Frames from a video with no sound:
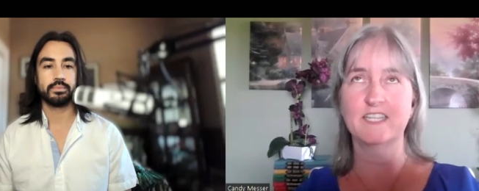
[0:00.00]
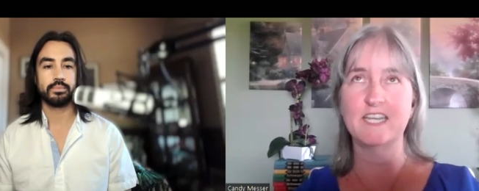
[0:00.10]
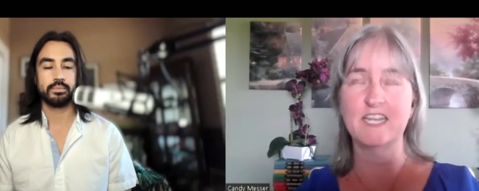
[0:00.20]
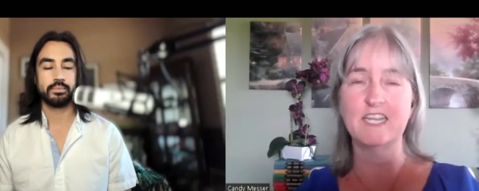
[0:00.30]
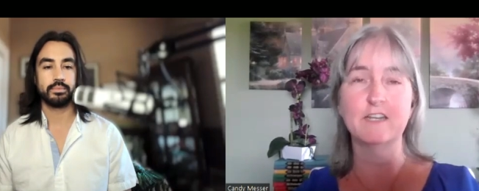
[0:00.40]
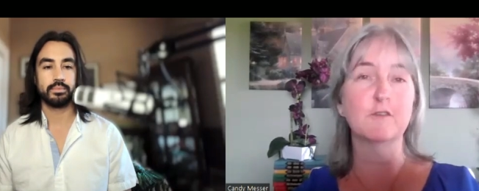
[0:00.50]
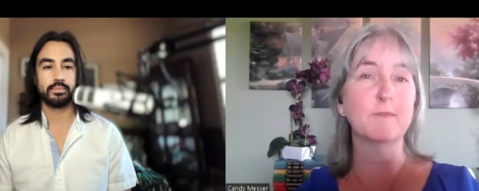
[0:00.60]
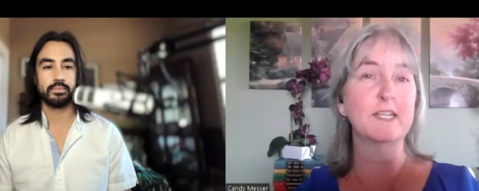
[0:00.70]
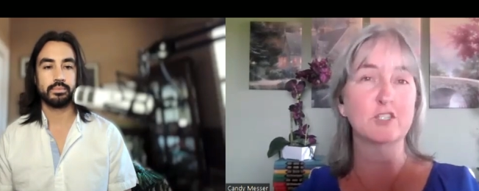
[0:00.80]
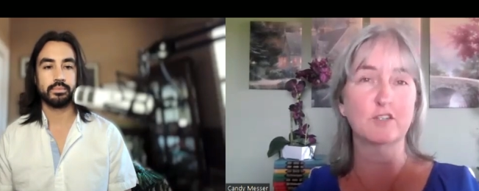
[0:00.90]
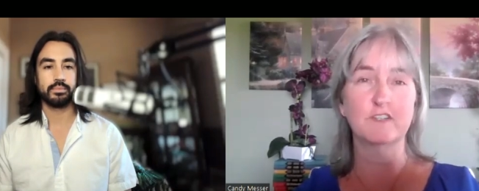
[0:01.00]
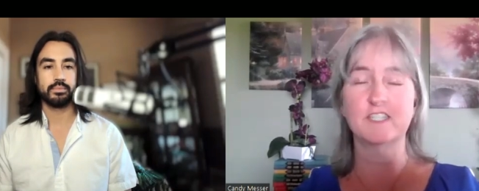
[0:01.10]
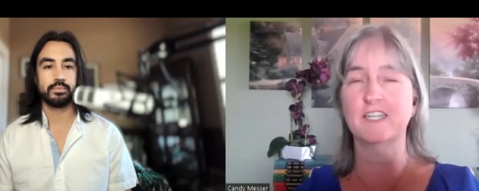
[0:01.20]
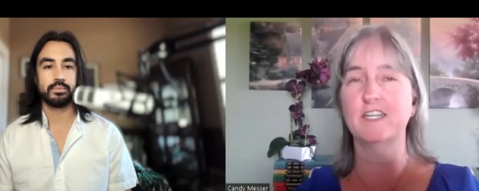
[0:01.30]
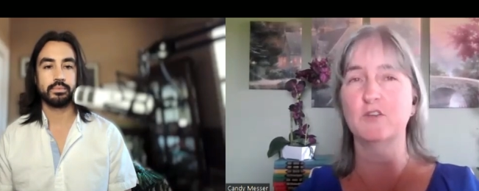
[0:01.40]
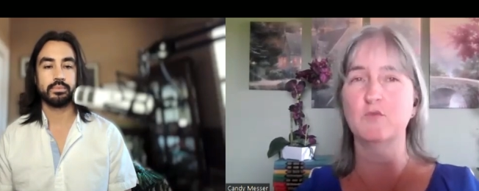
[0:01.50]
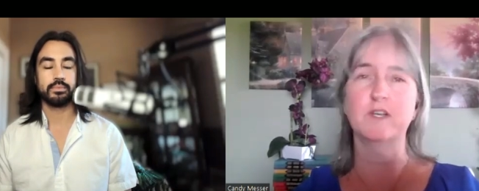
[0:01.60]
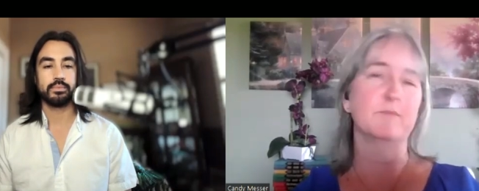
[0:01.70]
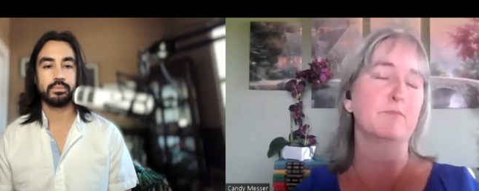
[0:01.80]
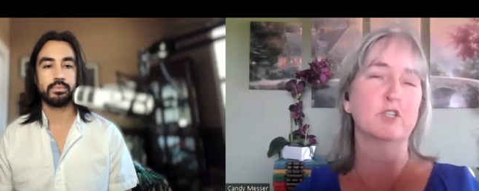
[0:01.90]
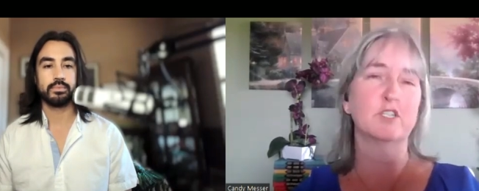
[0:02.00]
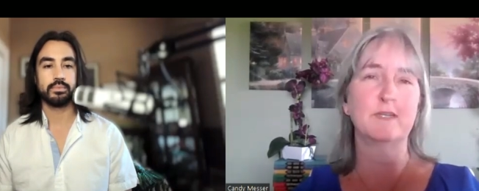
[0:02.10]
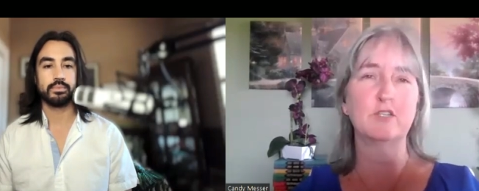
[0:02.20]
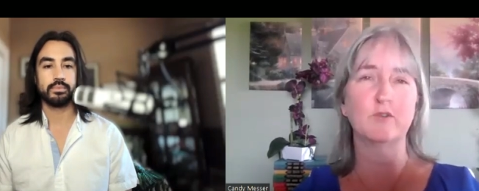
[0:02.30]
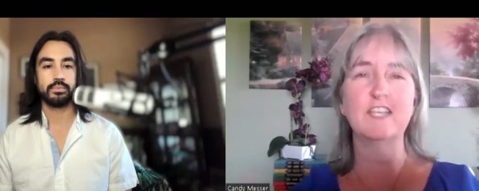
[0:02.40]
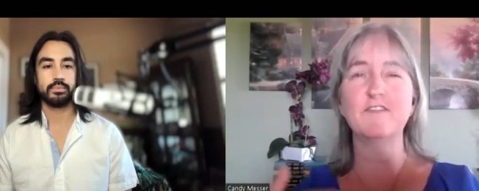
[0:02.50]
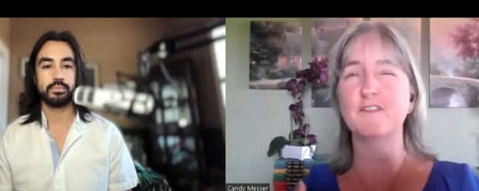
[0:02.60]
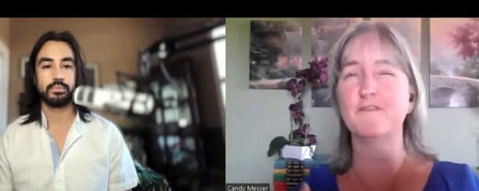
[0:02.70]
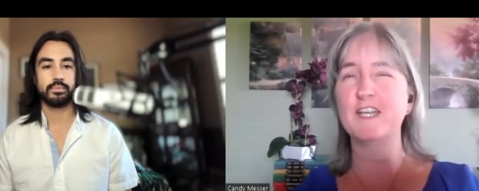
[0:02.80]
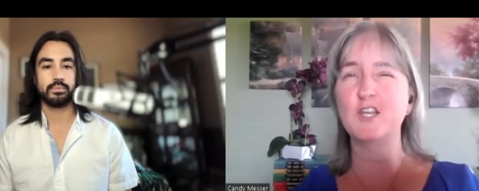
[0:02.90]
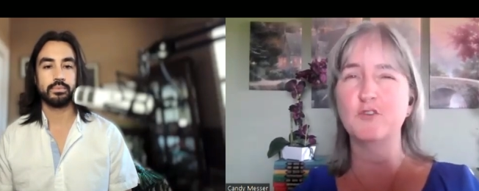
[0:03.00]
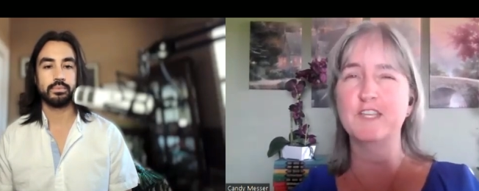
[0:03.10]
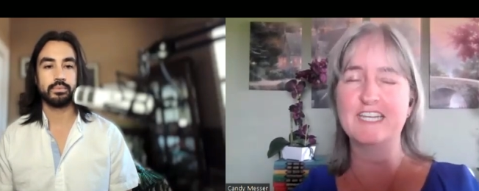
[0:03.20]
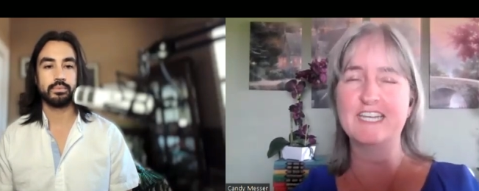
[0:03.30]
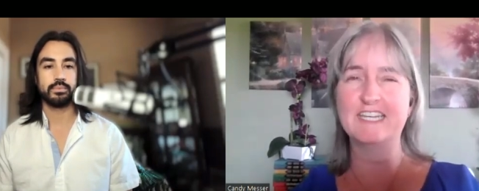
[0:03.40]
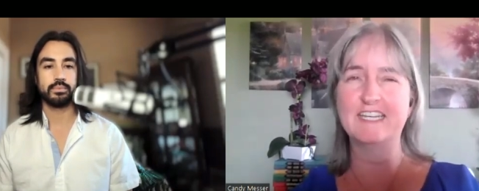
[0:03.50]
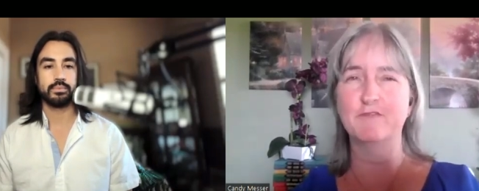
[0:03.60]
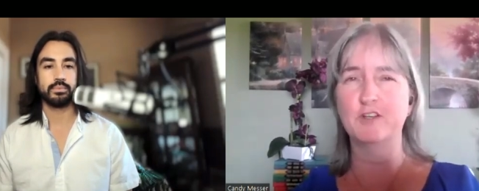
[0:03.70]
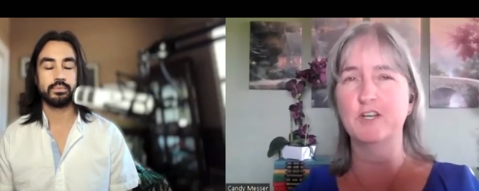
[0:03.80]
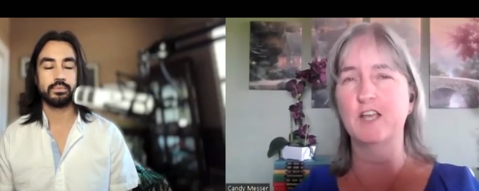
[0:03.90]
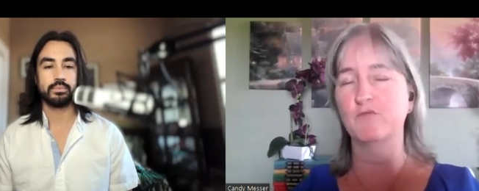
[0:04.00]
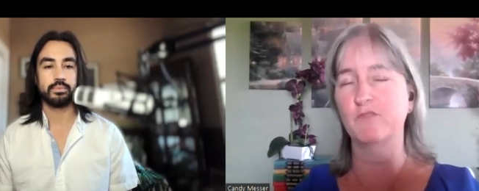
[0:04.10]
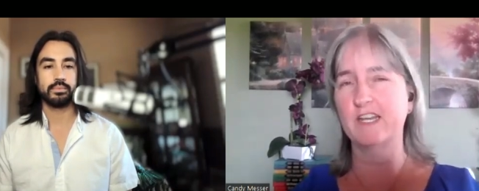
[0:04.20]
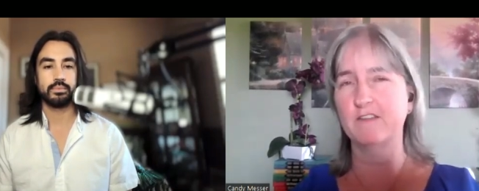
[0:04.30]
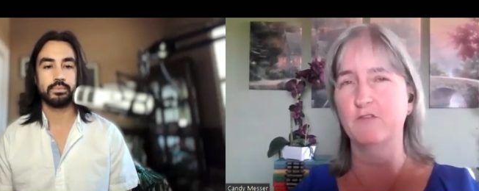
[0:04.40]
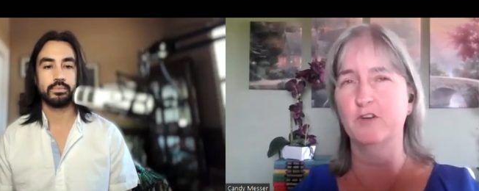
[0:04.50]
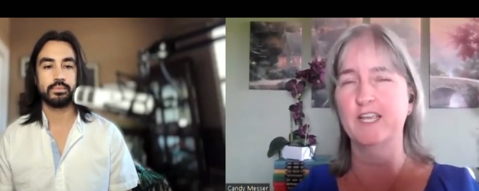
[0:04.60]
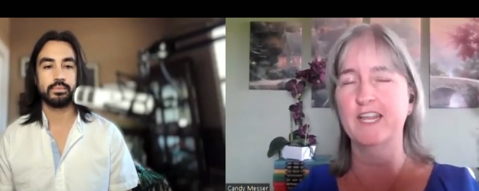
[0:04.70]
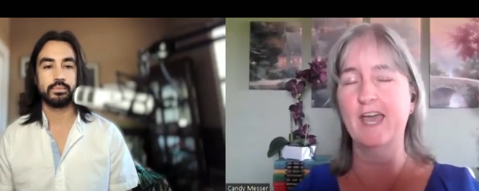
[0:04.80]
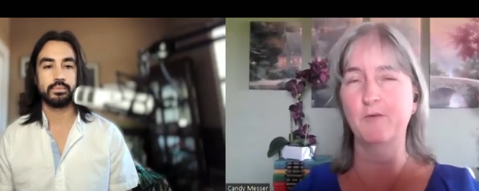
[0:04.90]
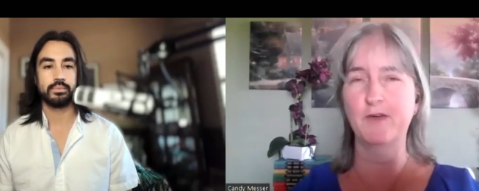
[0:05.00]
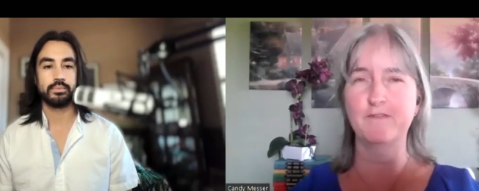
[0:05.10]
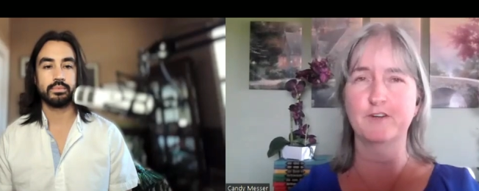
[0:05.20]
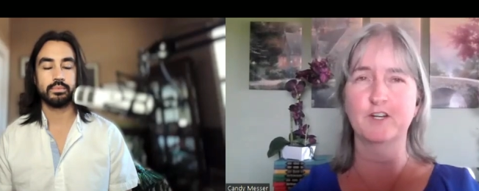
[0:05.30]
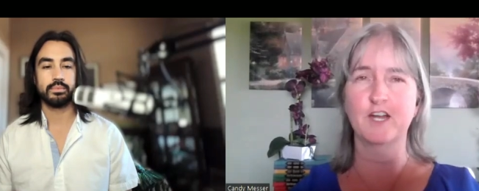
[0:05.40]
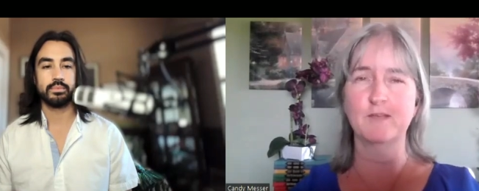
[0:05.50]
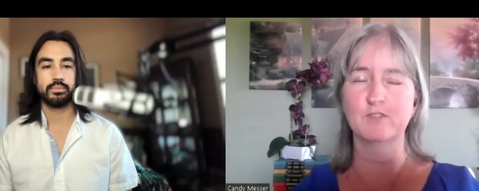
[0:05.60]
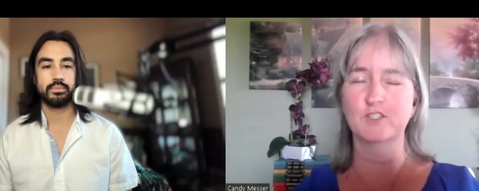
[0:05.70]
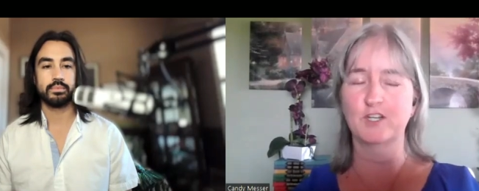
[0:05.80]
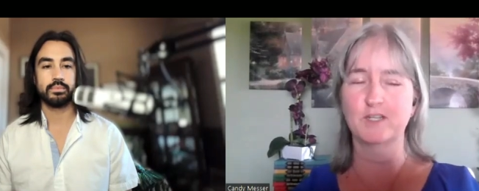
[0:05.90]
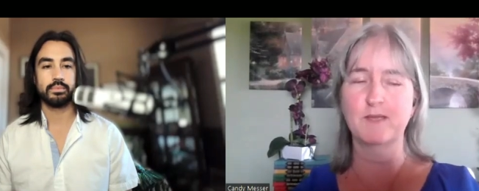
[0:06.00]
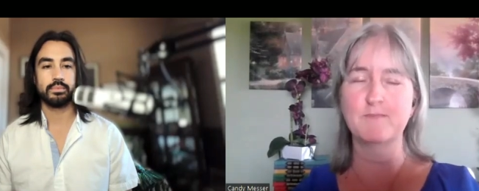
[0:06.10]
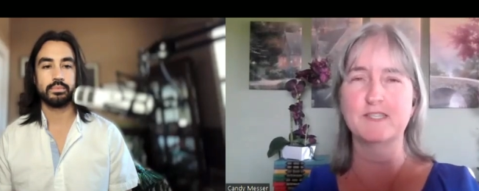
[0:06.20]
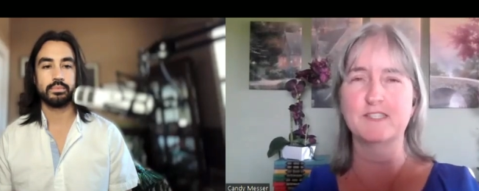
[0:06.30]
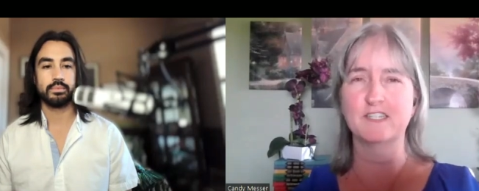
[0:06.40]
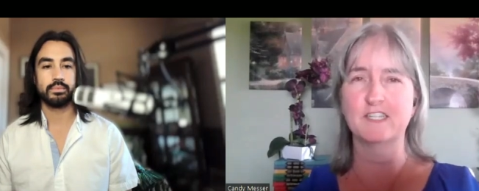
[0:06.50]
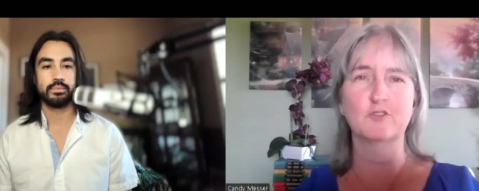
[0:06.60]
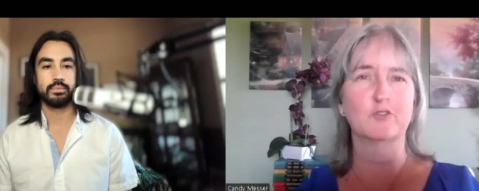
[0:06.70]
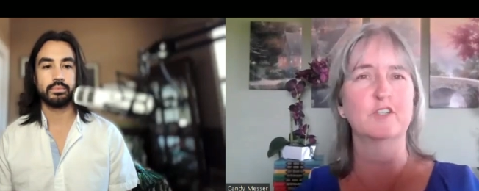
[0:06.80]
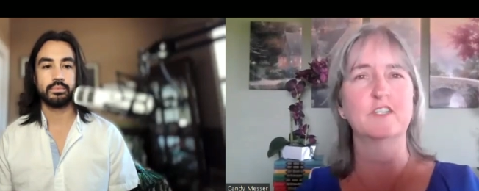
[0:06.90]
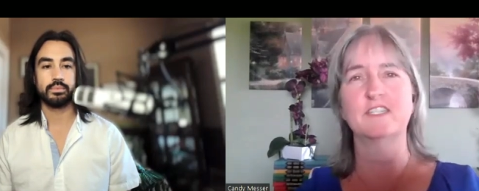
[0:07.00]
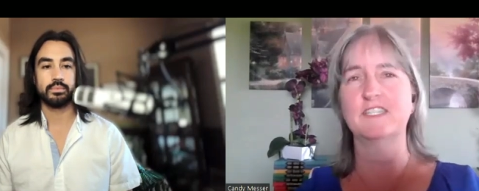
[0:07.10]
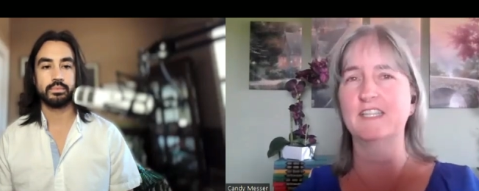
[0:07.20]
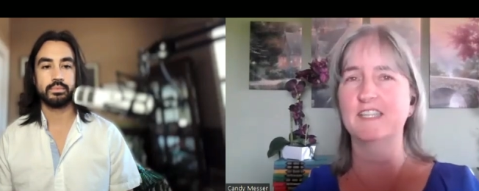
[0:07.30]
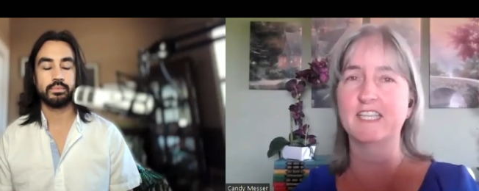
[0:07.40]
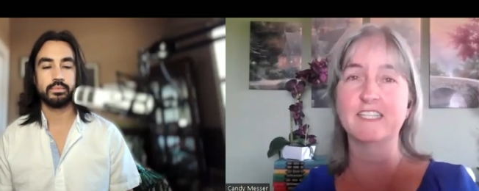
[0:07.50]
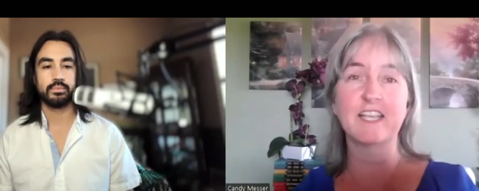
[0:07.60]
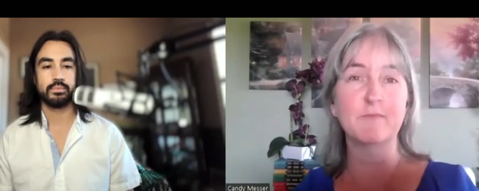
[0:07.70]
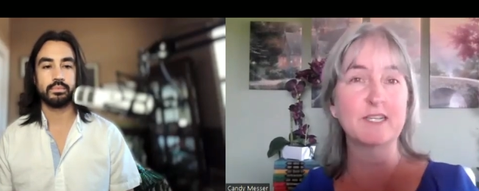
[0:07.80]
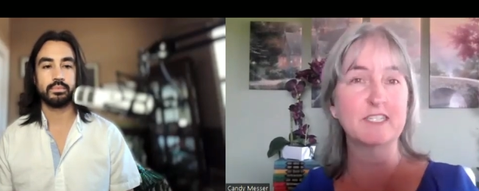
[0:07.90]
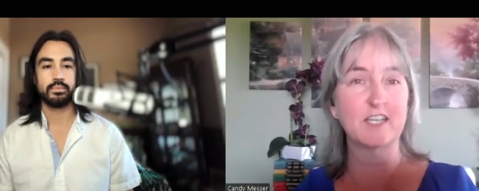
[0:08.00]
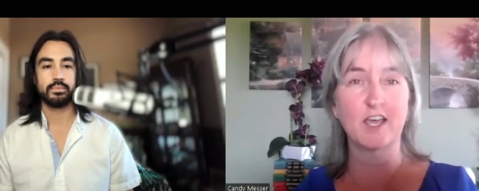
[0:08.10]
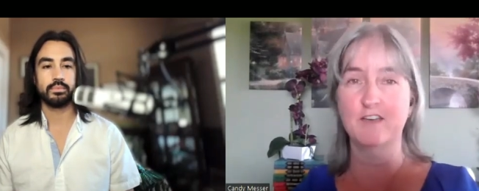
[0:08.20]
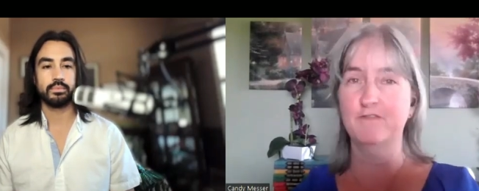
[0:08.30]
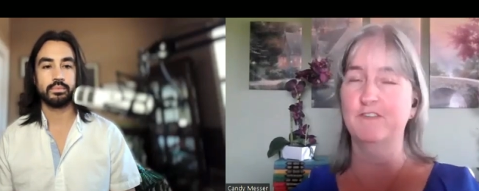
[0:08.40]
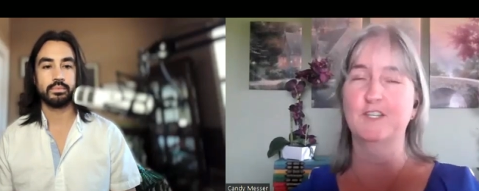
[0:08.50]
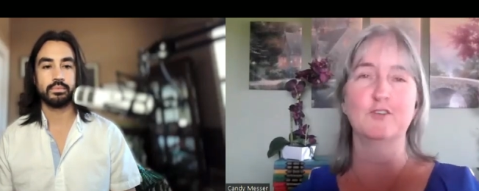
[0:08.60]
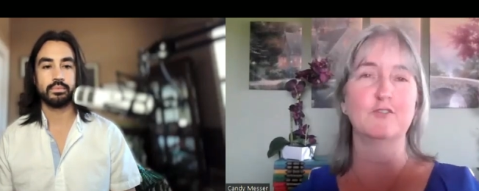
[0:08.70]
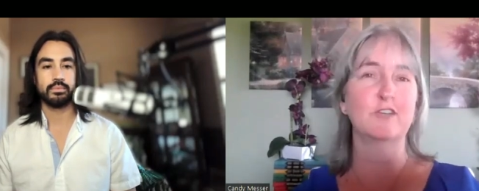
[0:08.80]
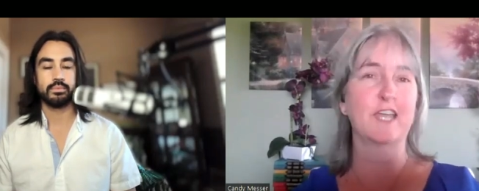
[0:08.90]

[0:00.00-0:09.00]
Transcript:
Speaker 1: the need for my service. And I don't want to push them into it. Even if I know they need it, if they're not ready for it. However, I'm starting my business or t- things have been tough, you know,